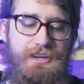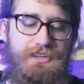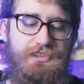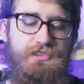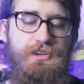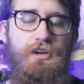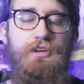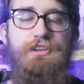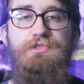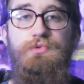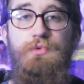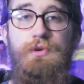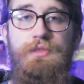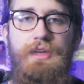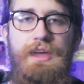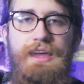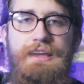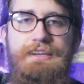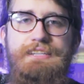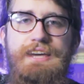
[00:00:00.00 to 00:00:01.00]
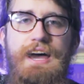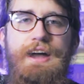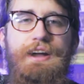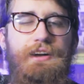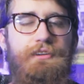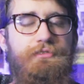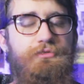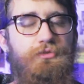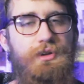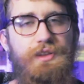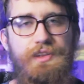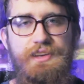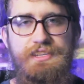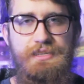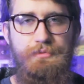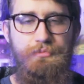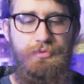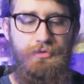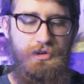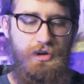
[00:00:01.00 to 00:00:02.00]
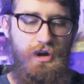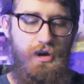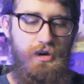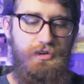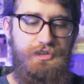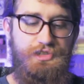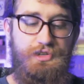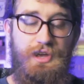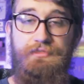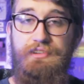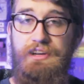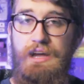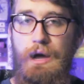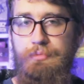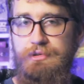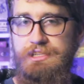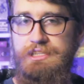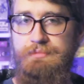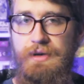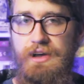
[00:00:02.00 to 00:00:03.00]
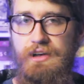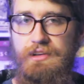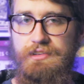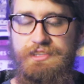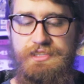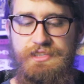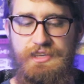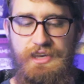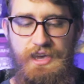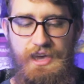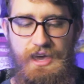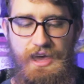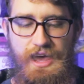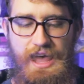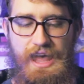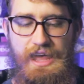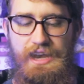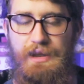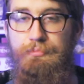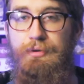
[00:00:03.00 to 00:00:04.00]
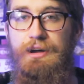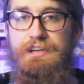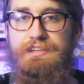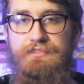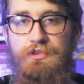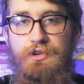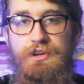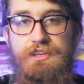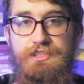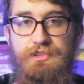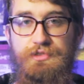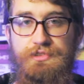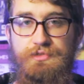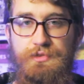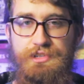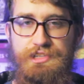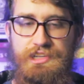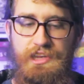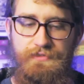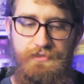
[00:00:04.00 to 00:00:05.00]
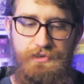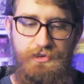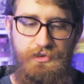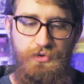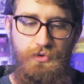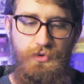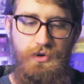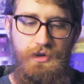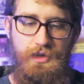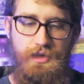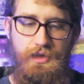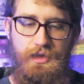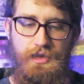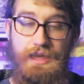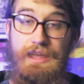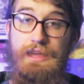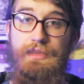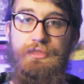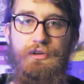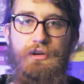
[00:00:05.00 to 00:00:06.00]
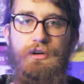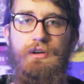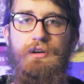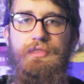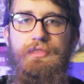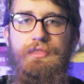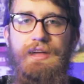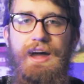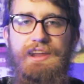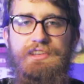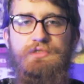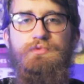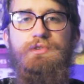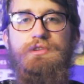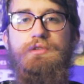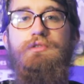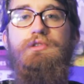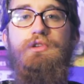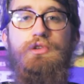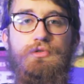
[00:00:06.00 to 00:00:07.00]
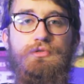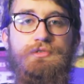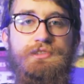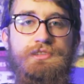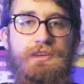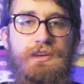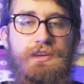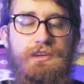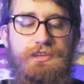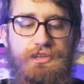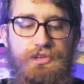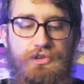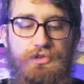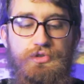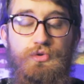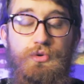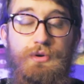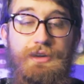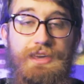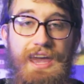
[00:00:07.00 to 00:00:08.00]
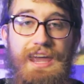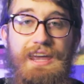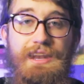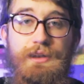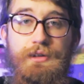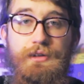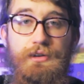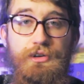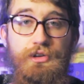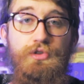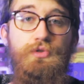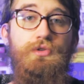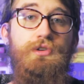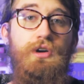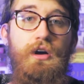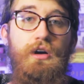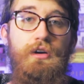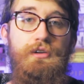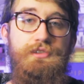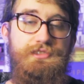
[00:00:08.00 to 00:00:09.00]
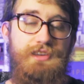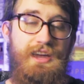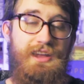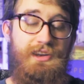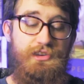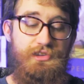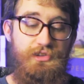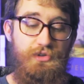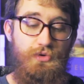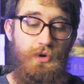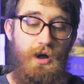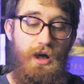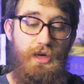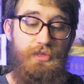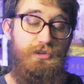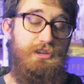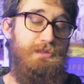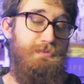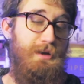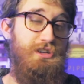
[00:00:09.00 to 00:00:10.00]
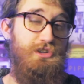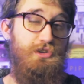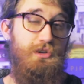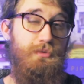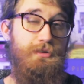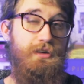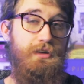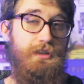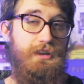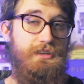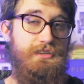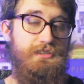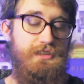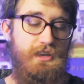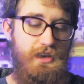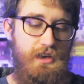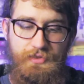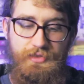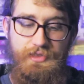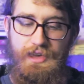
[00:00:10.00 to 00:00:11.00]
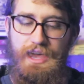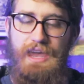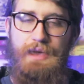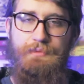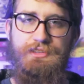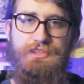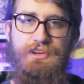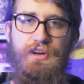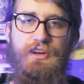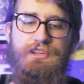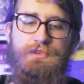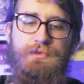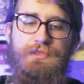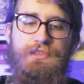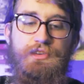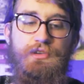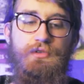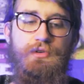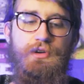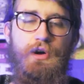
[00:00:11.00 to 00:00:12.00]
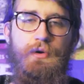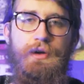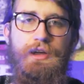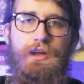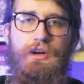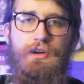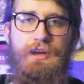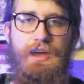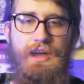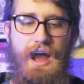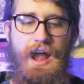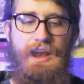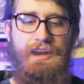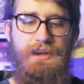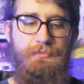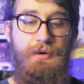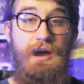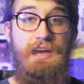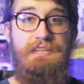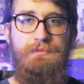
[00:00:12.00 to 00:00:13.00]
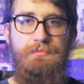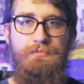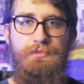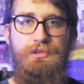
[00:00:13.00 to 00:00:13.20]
starts with a deck of really simple cards. You have a couple spells and a bunch of crystals which give you ether. That is what you use to gain new cards and do other special abilities. The game starts with you going, okay, I need to buy some